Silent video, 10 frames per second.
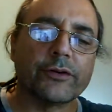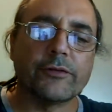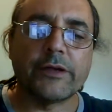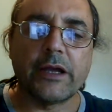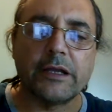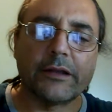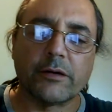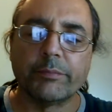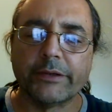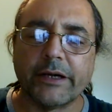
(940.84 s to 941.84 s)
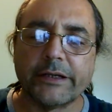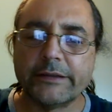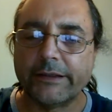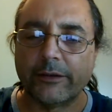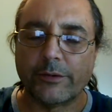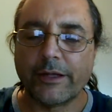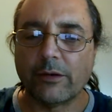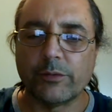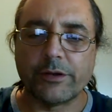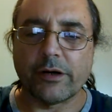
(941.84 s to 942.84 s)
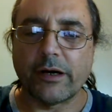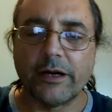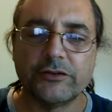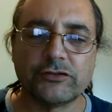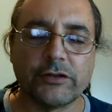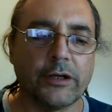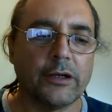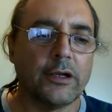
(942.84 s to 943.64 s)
of getting there blindly with our eyes shut.